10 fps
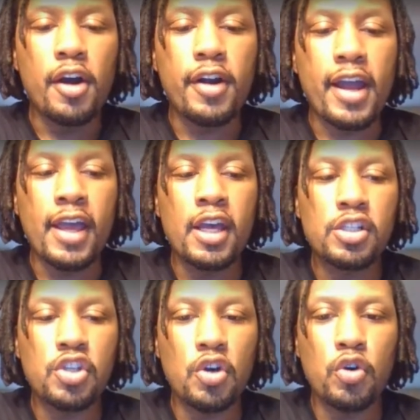All right.
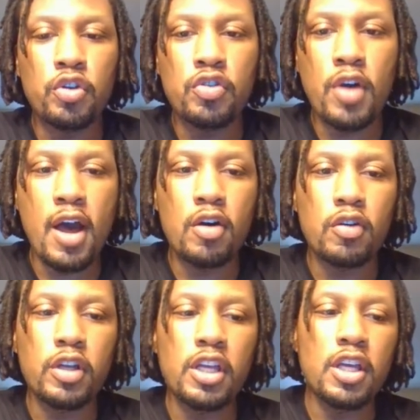So you know
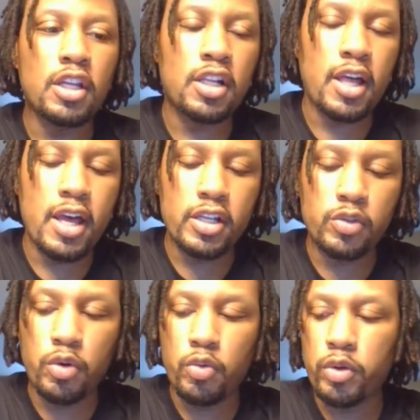how in
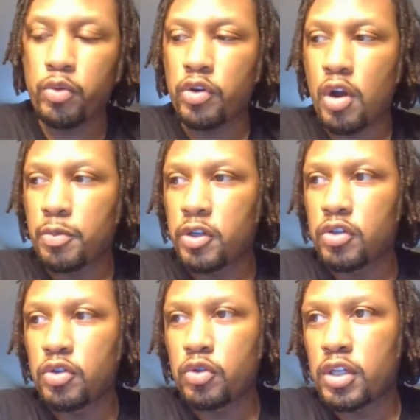class what we would normally
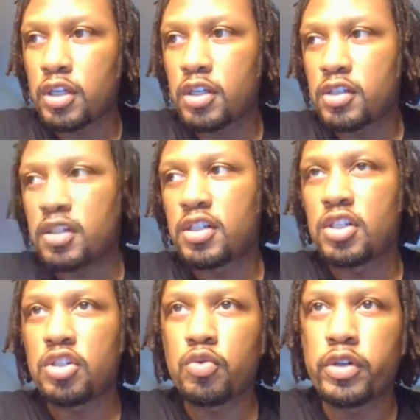do is the
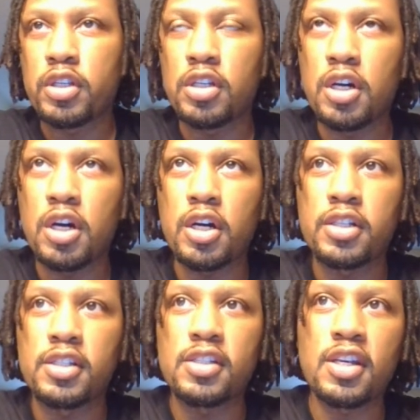teacher would
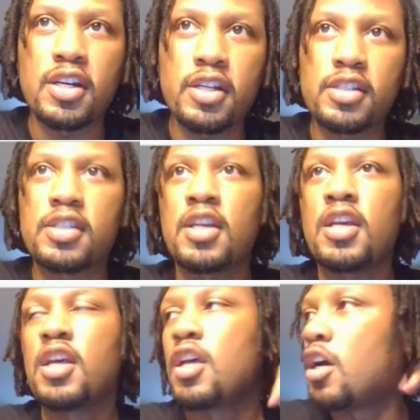
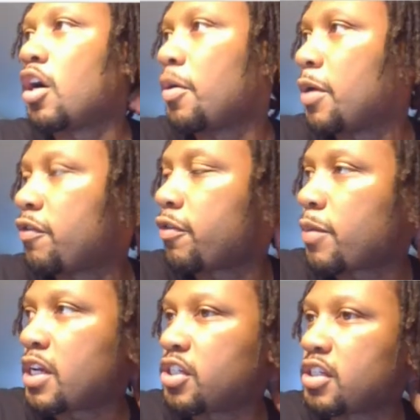discuss
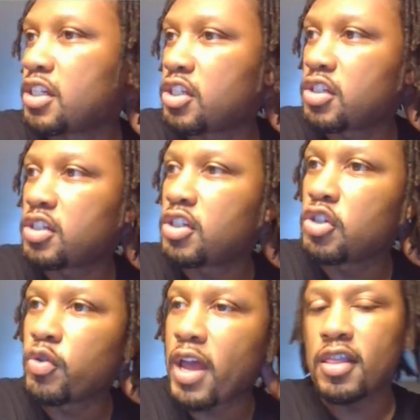information, teach it to
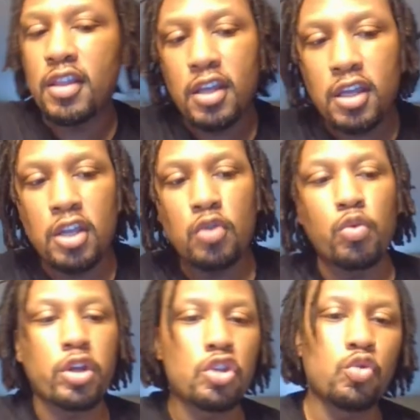you, and then
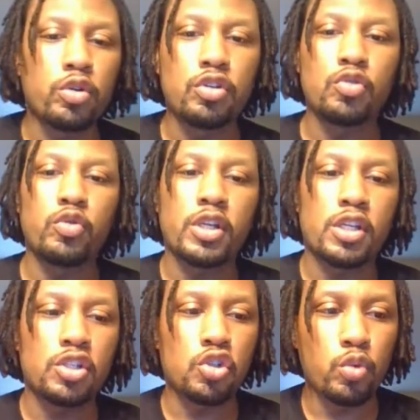what you would do
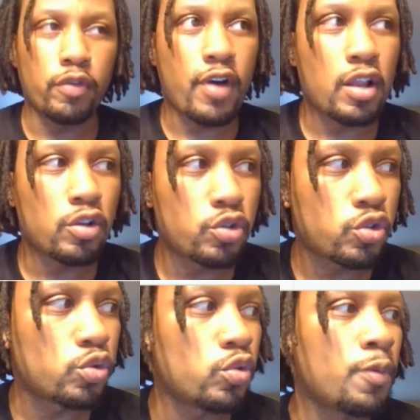is you would follow
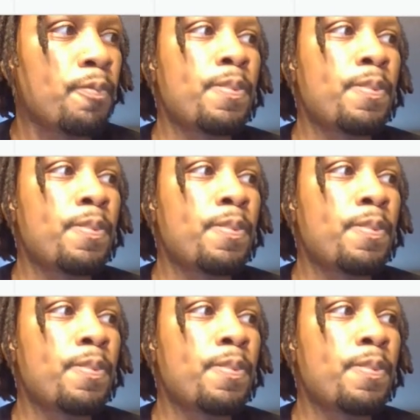suit